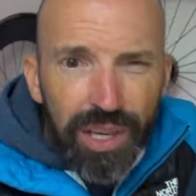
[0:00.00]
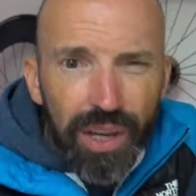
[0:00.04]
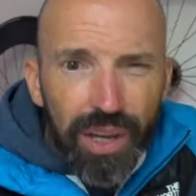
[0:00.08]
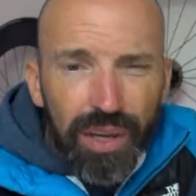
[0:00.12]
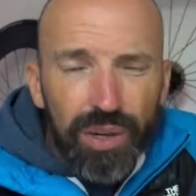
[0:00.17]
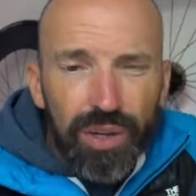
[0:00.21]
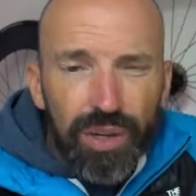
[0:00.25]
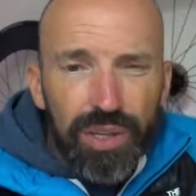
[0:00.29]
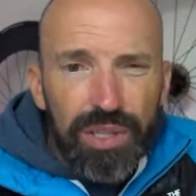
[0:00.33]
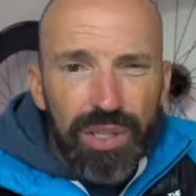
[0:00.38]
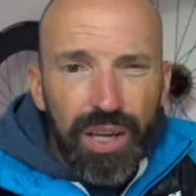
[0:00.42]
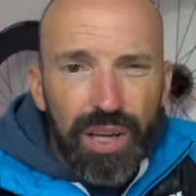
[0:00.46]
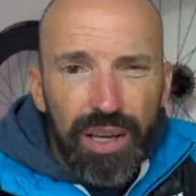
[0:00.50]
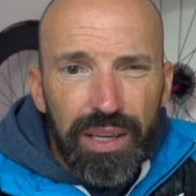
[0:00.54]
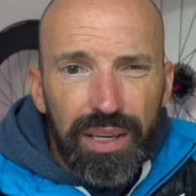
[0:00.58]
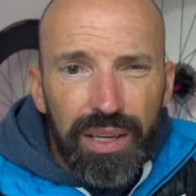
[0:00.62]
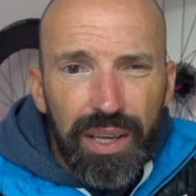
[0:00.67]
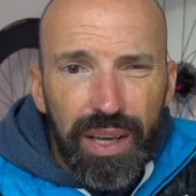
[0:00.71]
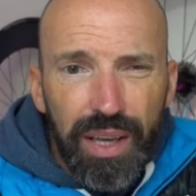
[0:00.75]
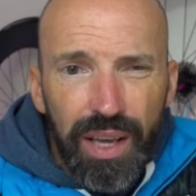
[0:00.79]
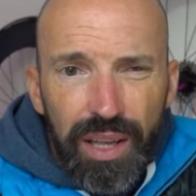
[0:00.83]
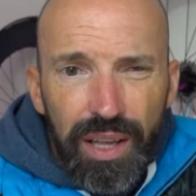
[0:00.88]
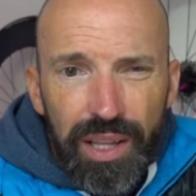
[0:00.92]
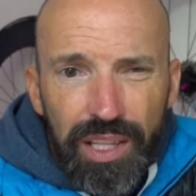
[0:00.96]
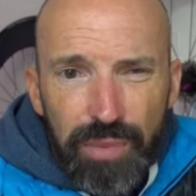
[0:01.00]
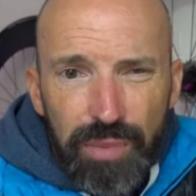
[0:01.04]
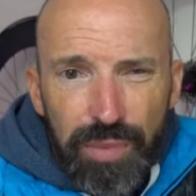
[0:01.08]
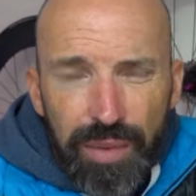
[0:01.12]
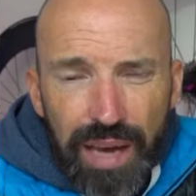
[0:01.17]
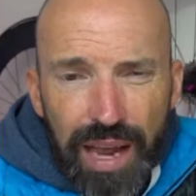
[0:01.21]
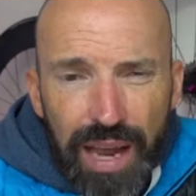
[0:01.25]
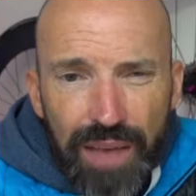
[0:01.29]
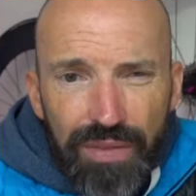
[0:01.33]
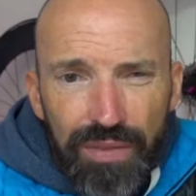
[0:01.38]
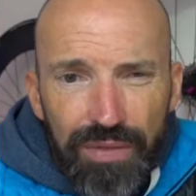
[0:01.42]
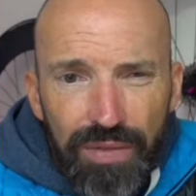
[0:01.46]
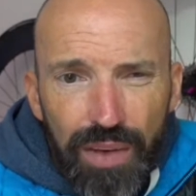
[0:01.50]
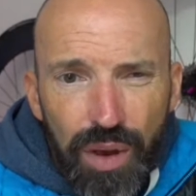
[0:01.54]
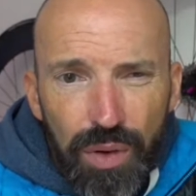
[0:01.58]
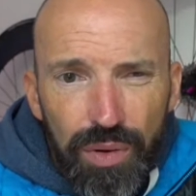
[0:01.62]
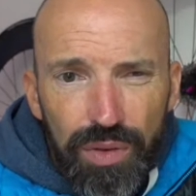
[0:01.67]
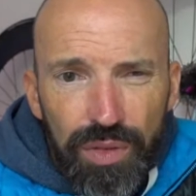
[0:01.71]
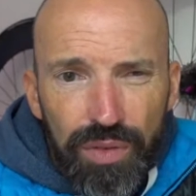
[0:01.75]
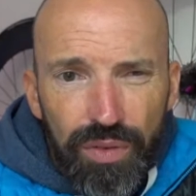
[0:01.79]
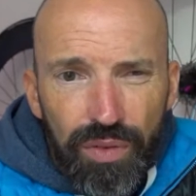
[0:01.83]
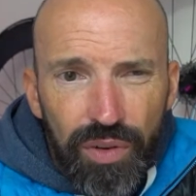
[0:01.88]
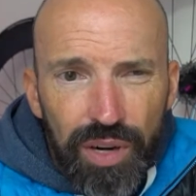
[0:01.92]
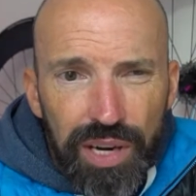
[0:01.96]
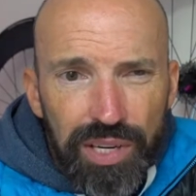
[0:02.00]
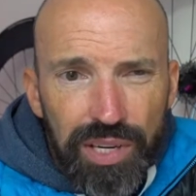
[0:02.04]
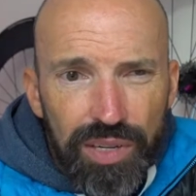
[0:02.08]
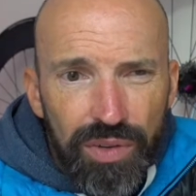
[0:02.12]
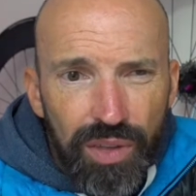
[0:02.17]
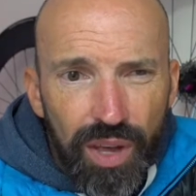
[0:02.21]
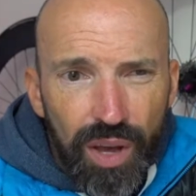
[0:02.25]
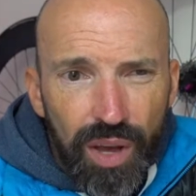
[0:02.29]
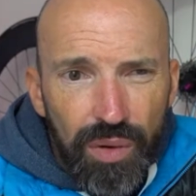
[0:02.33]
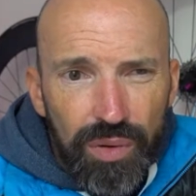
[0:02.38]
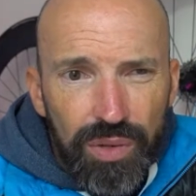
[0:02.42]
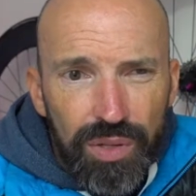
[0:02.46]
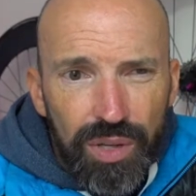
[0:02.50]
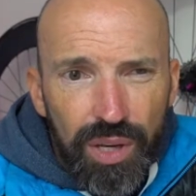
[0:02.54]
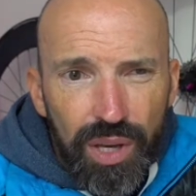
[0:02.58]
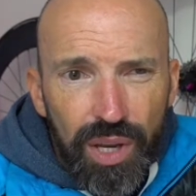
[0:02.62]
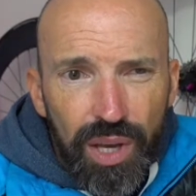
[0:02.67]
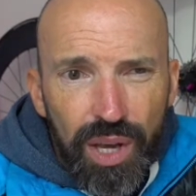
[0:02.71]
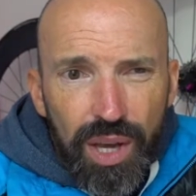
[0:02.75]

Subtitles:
it looks like there's 11 votes for each of those.